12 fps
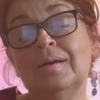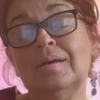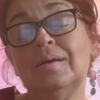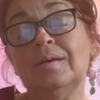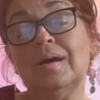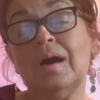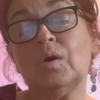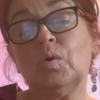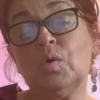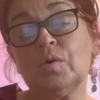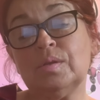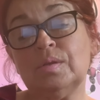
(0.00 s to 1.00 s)
uh,
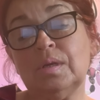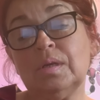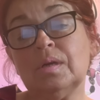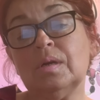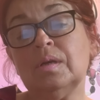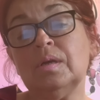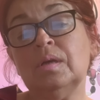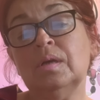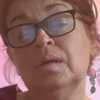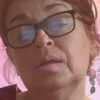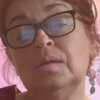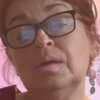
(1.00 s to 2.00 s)
accordingly.
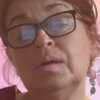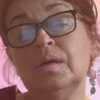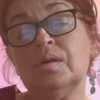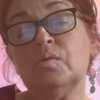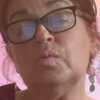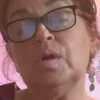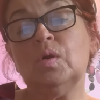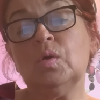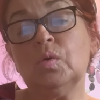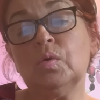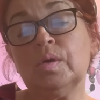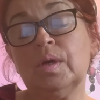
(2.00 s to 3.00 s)
Dealer will
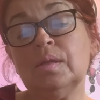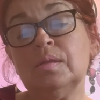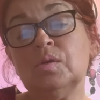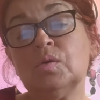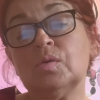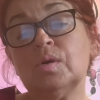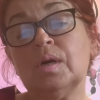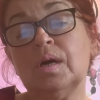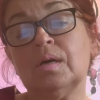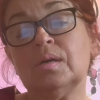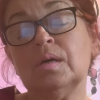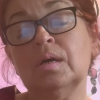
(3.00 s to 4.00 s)
look at your
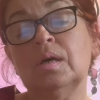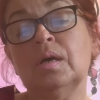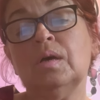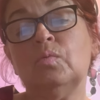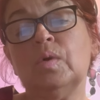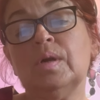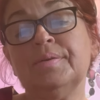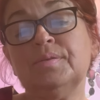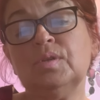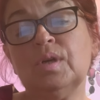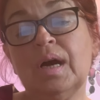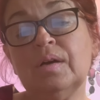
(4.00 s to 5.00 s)
car, will
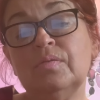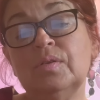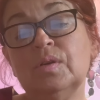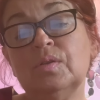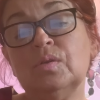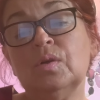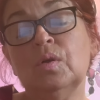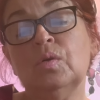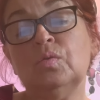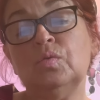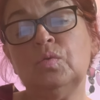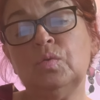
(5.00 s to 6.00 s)
drive it
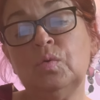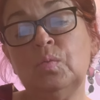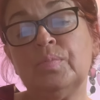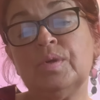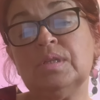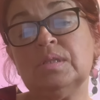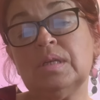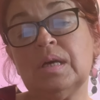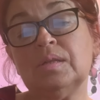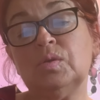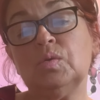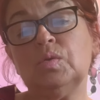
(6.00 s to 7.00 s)
to
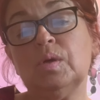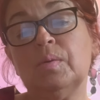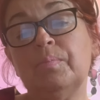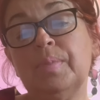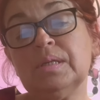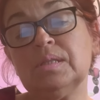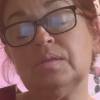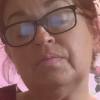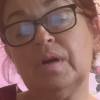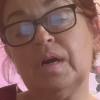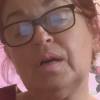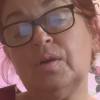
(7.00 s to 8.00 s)
present you the best
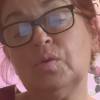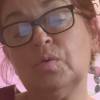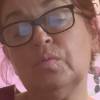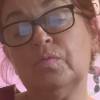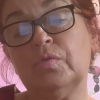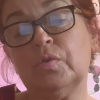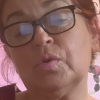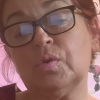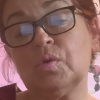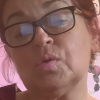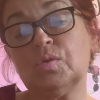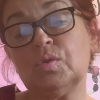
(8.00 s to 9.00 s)
value for
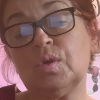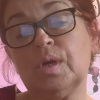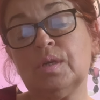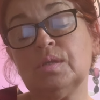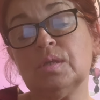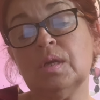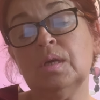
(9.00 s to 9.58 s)
your trade.